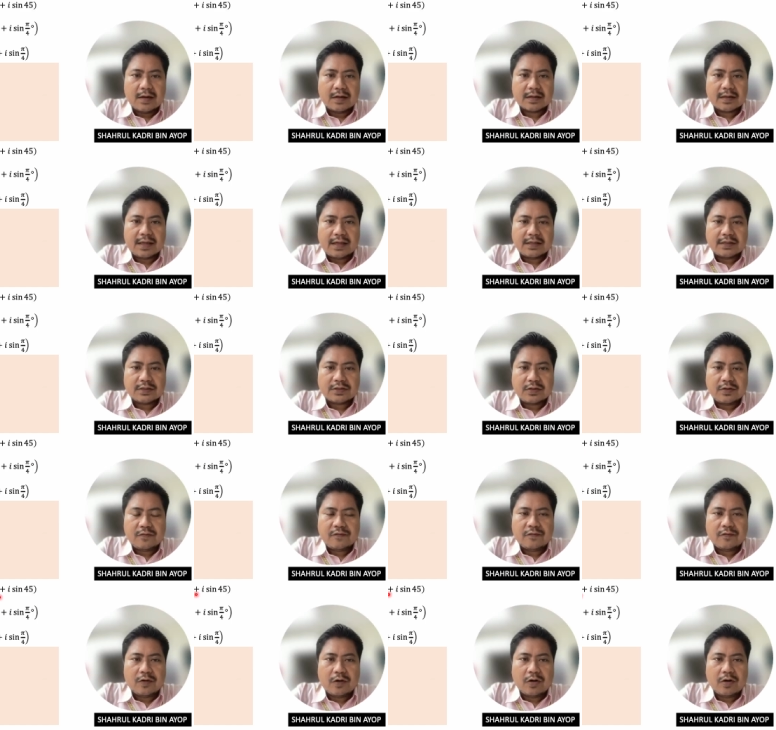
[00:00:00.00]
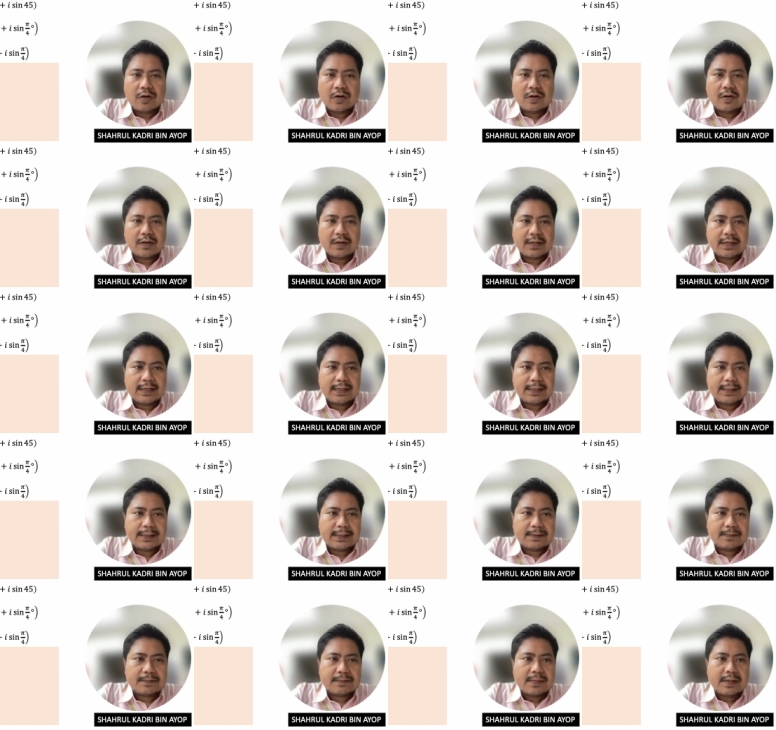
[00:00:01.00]
Okay, so for
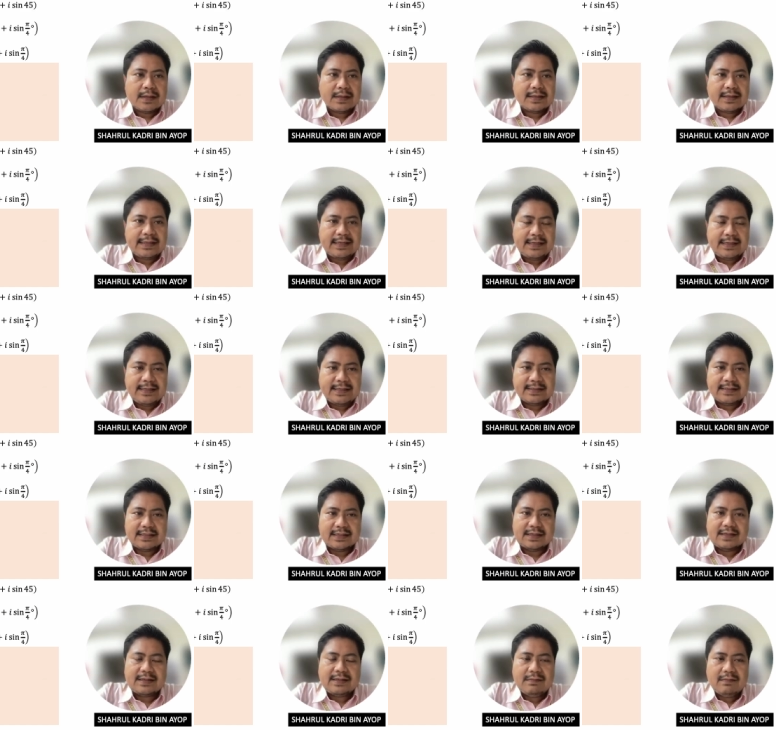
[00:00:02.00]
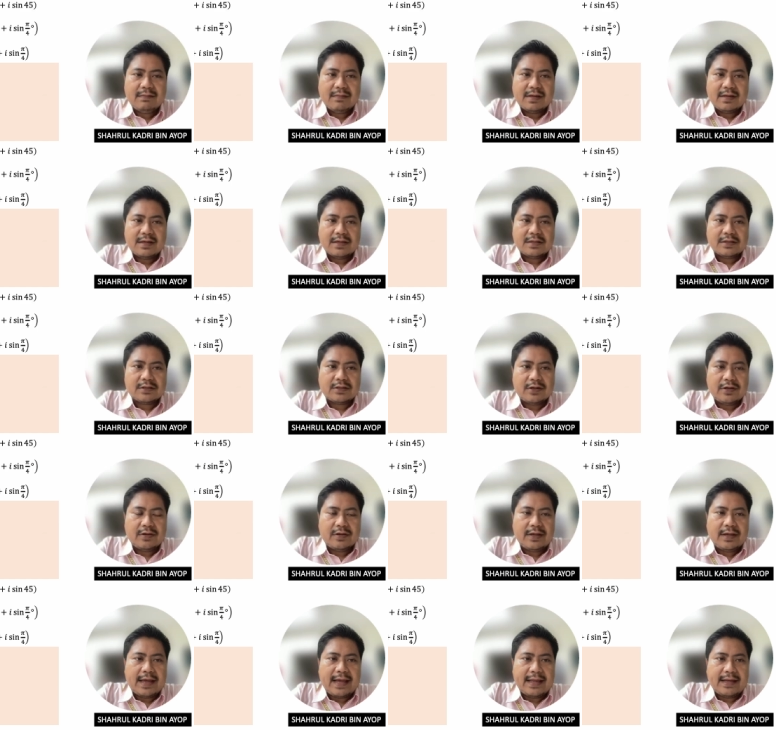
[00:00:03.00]
the teaser, so you
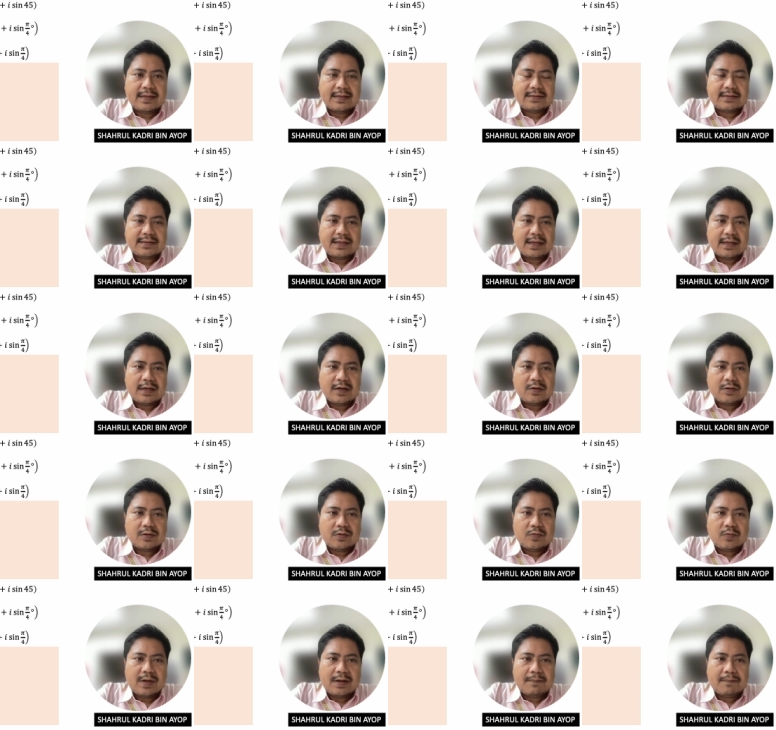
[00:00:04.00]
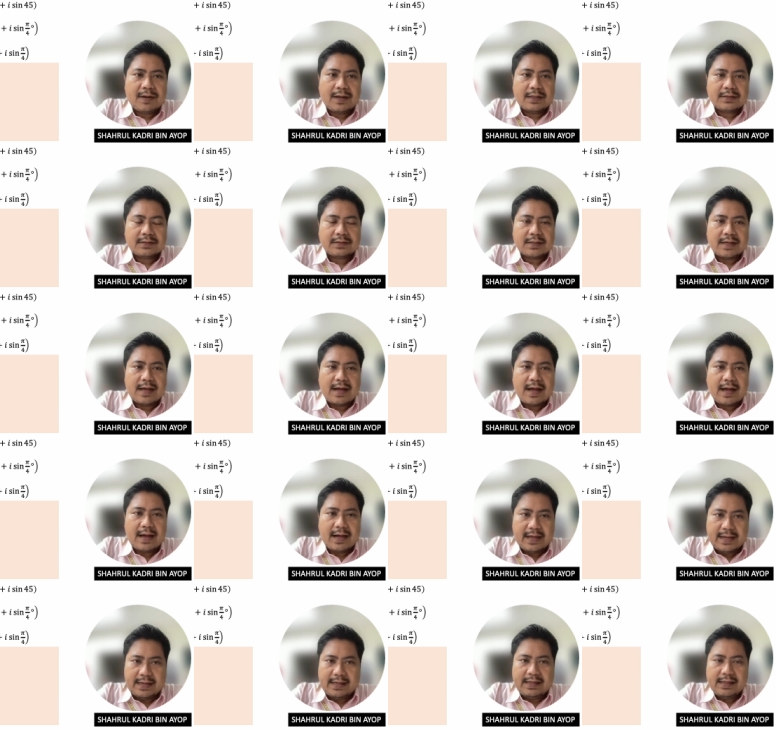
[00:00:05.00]
get z equal to 1 plus
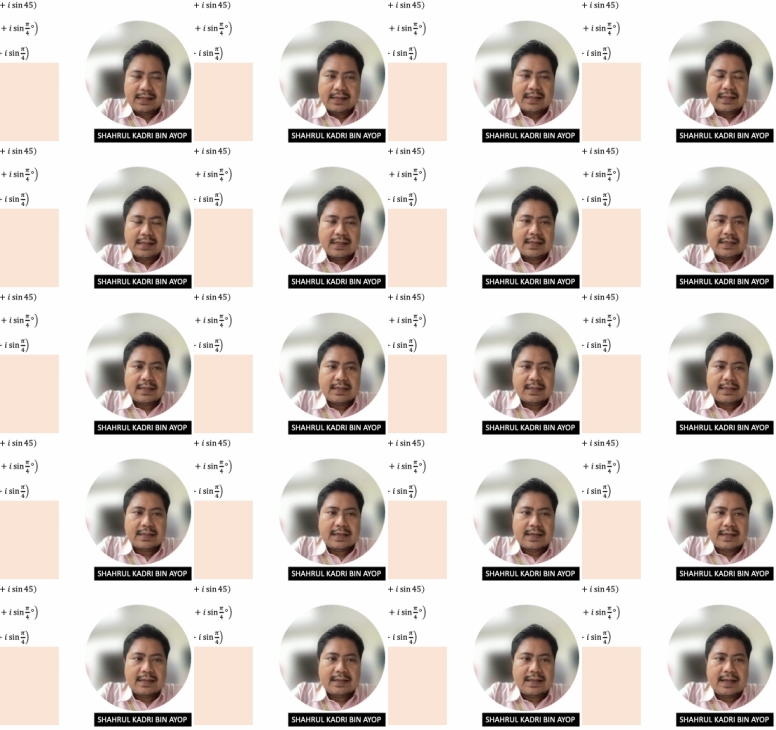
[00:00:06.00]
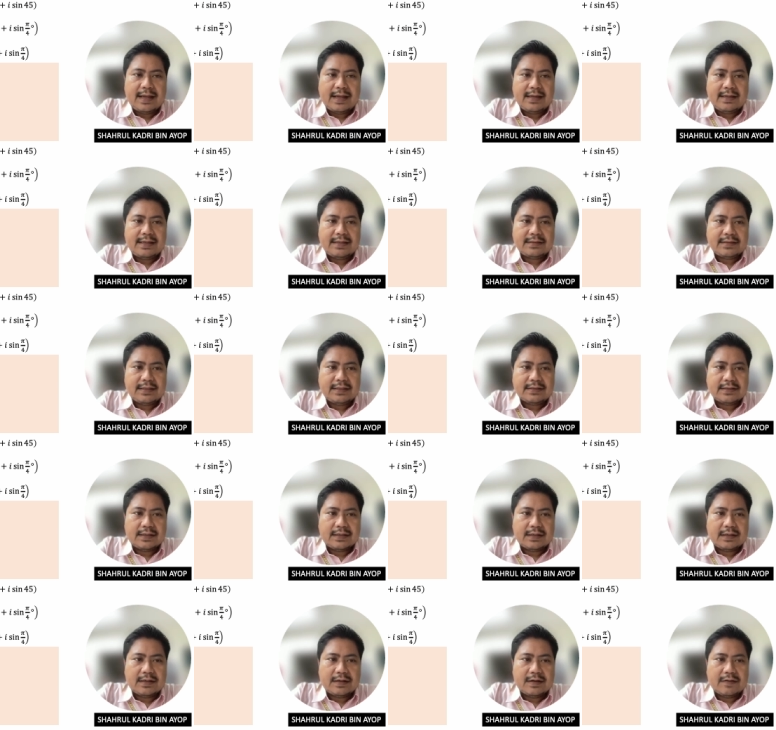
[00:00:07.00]
I, and then this is
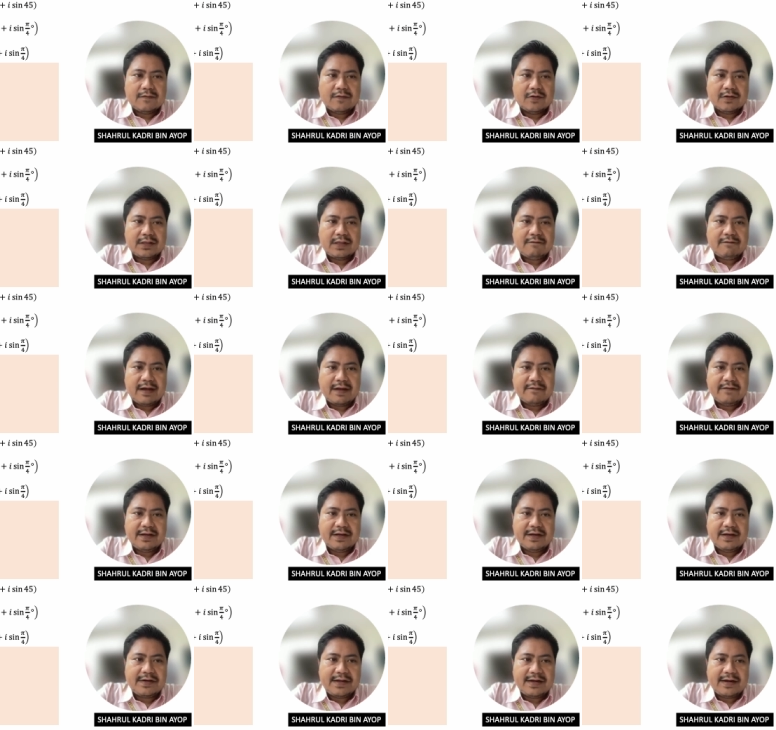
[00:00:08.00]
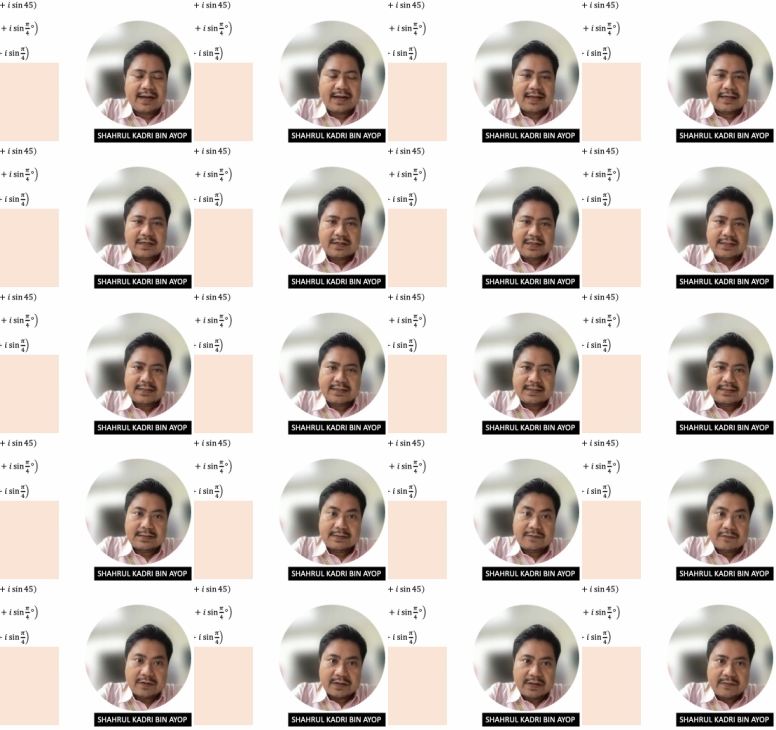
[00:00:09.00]
a 45 degree, right? This is
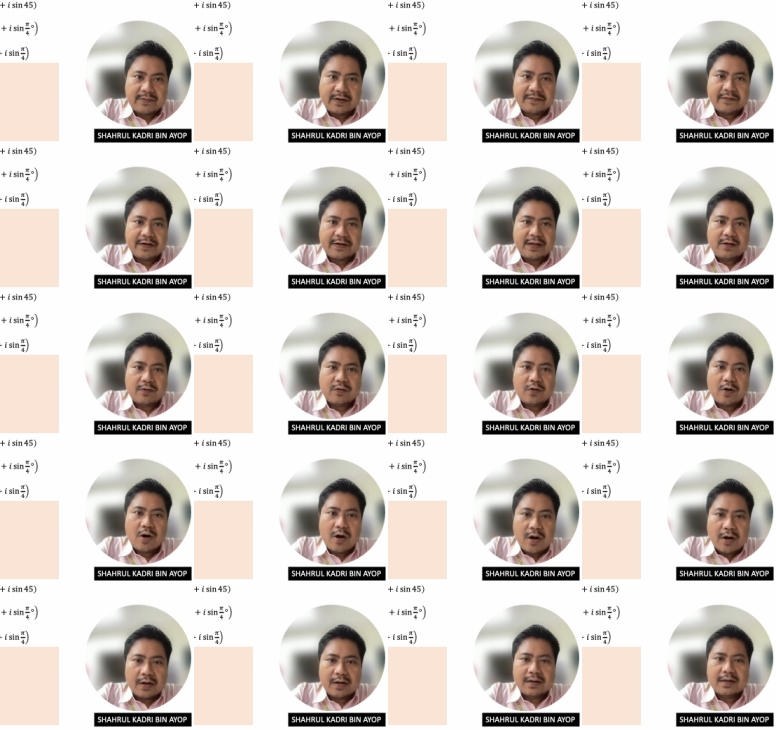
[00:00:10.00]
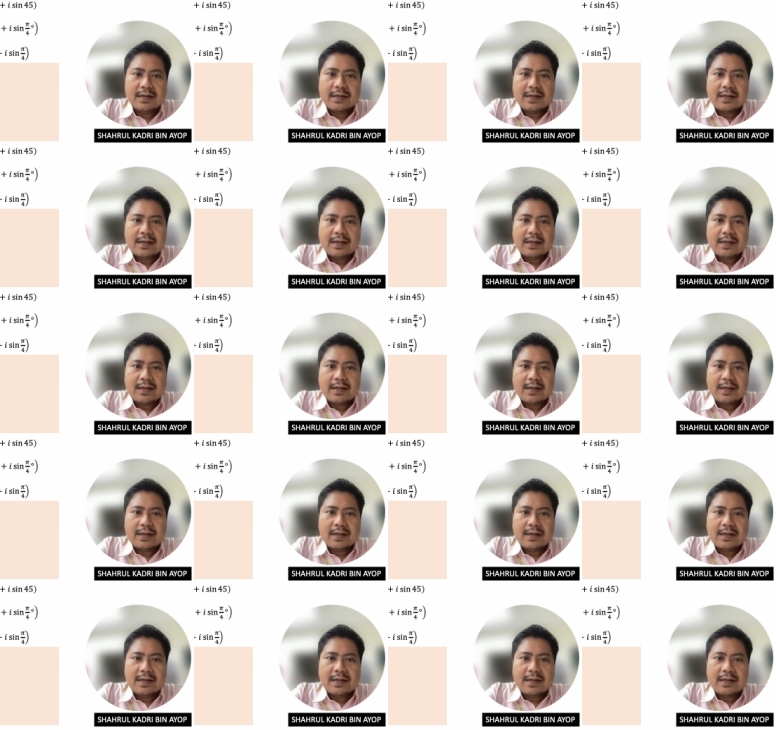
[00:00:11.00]
a 45 degree, or